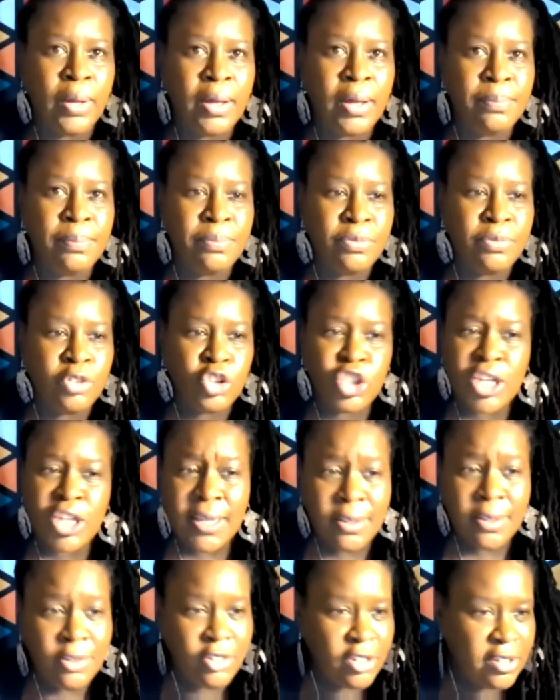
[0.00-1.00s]
the
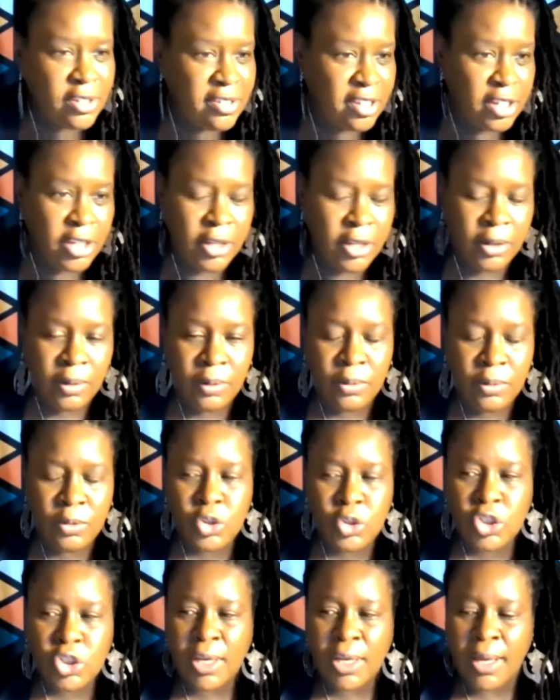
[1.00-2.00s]
challenges are
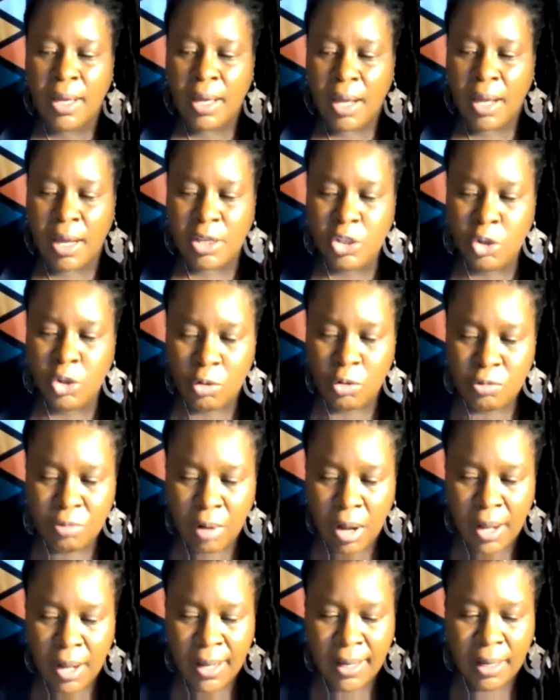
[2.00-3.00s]
huge, and you're
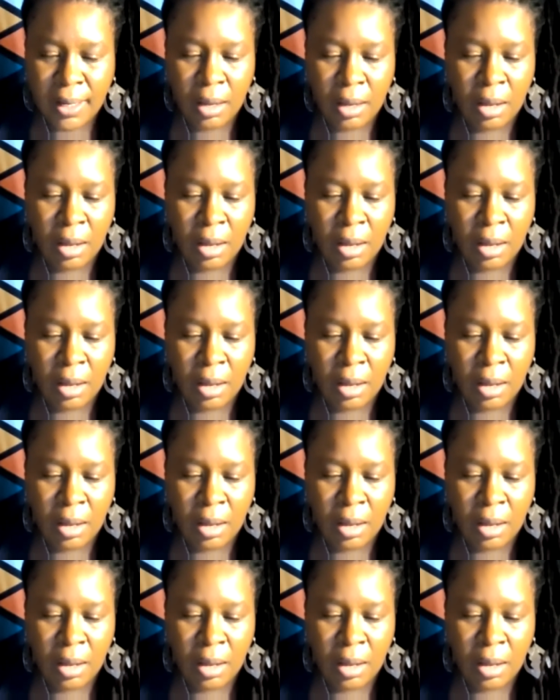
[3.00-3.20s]
right.